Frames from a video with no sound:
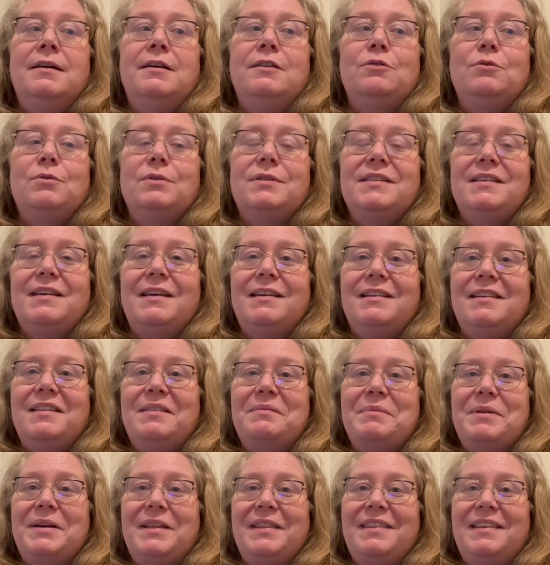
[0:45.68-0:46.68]
towards the end of the
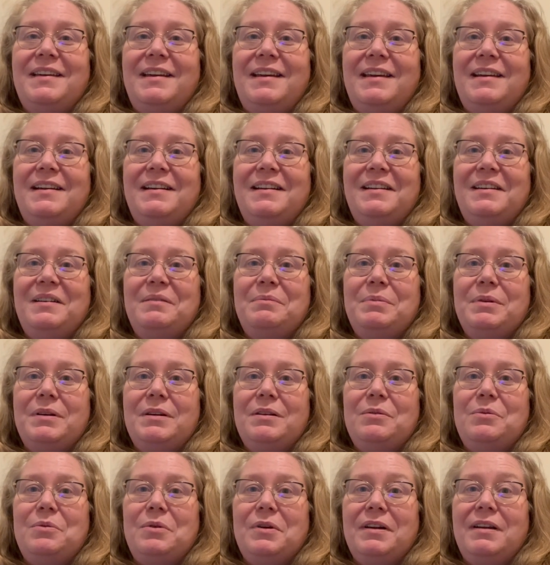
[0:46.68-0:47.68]
month, I ended up
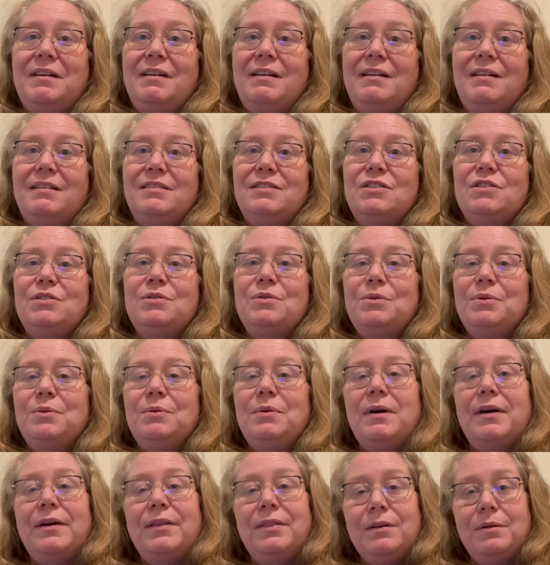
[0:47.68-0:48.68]
working on
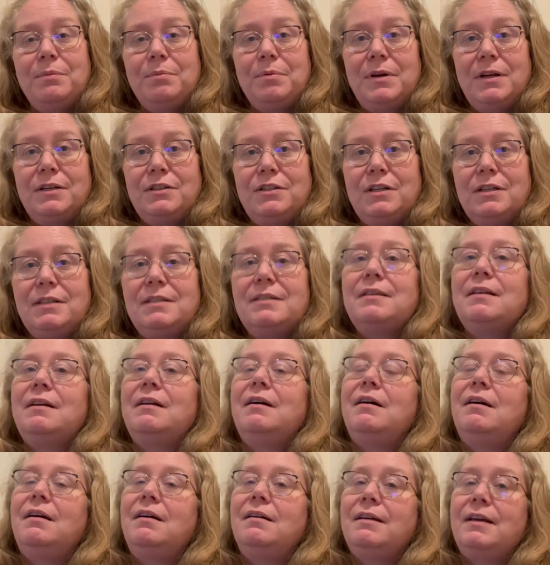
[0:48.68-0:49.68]
two other projects that
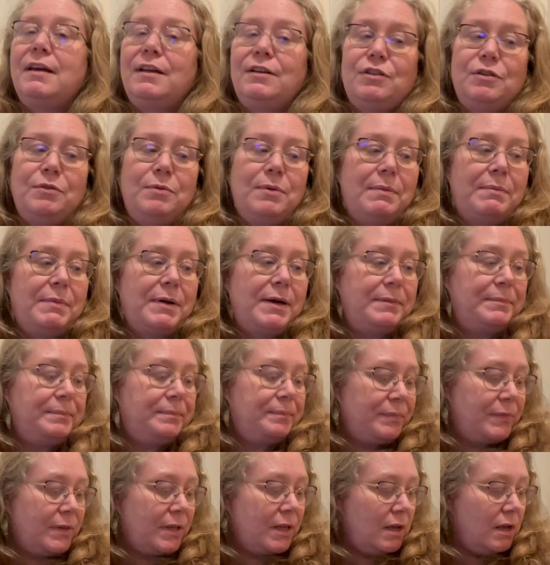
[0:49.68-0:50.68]
I'll catch you up on.
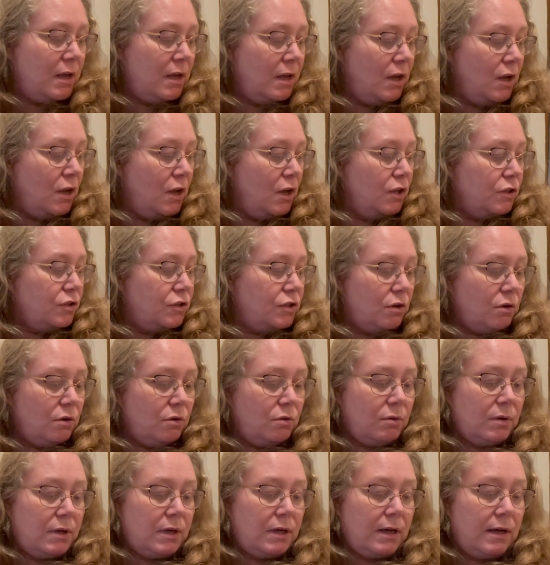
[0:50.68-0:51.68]

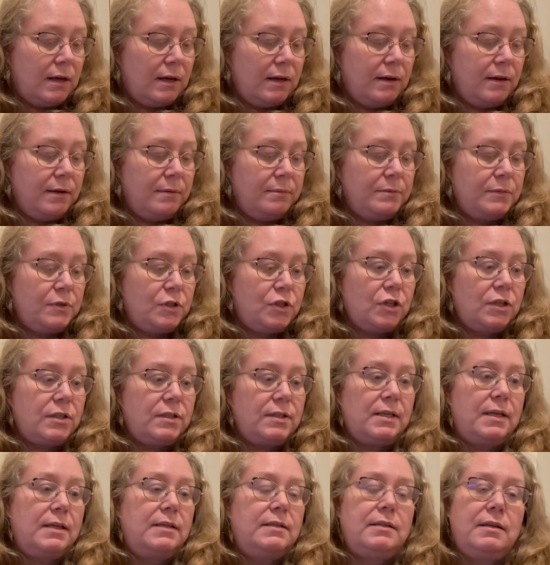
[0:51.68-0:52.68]
So um, just
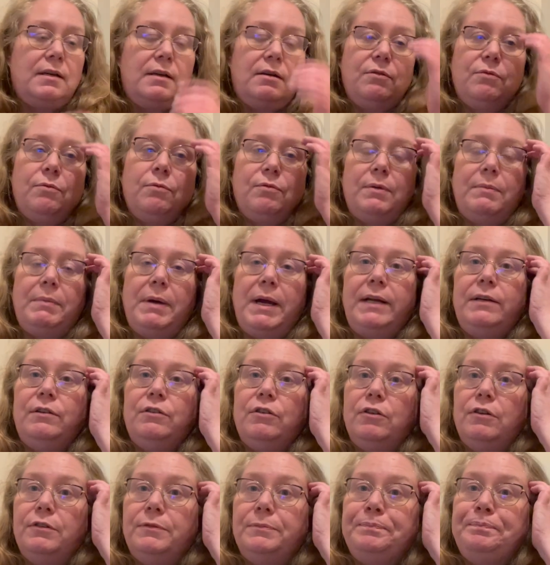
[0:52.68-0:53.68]
as a
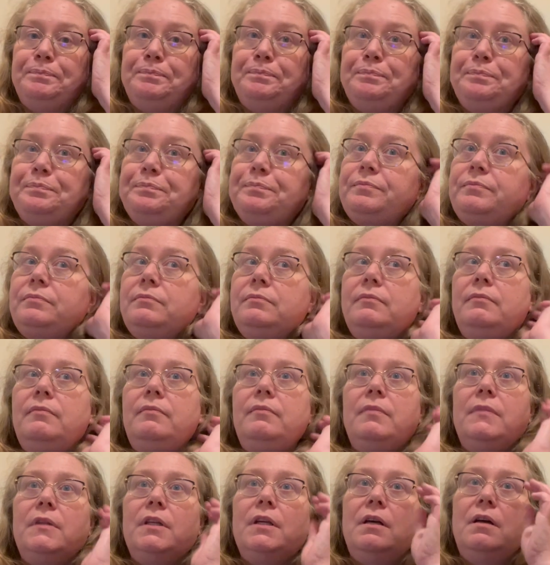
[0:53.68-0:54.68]
reminder,
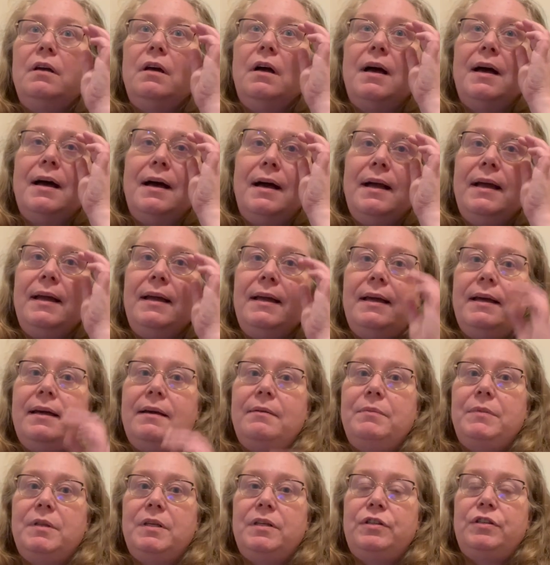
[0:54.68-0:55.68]
I
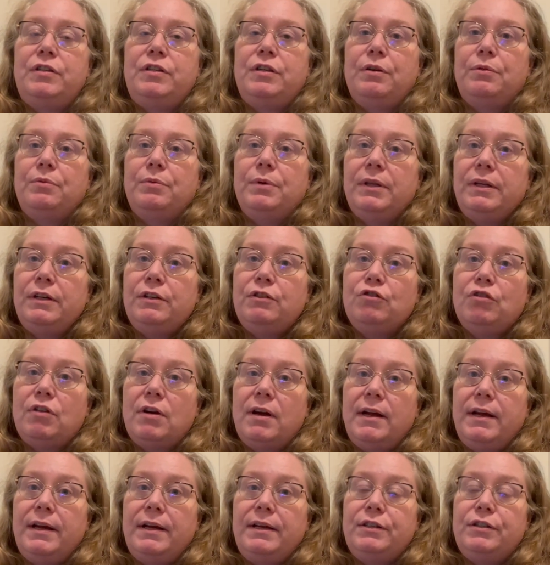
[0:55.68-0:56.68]
am this year really
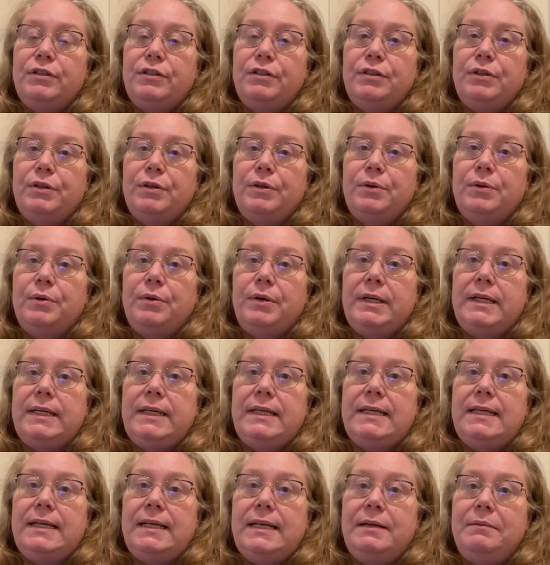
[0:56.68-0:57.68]
trying to
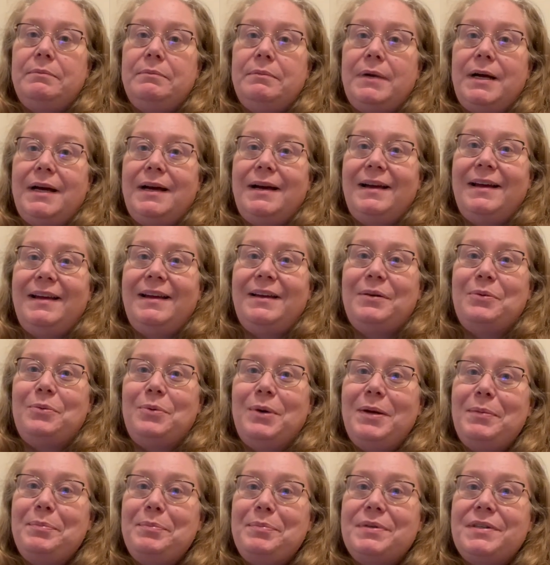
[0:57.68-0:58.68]
knit my
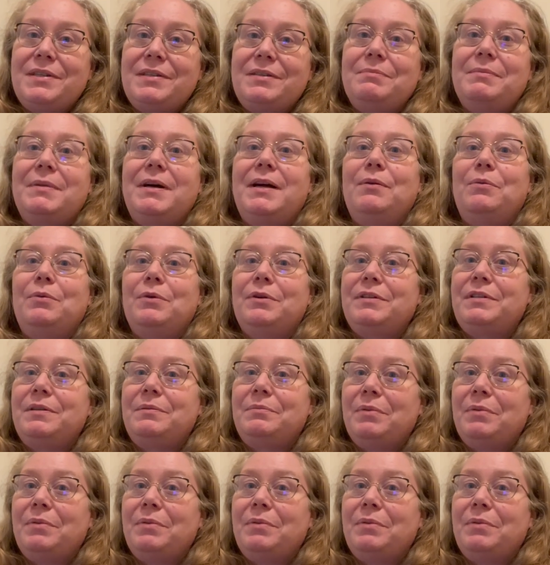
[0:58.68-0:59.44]
WIPs, my works in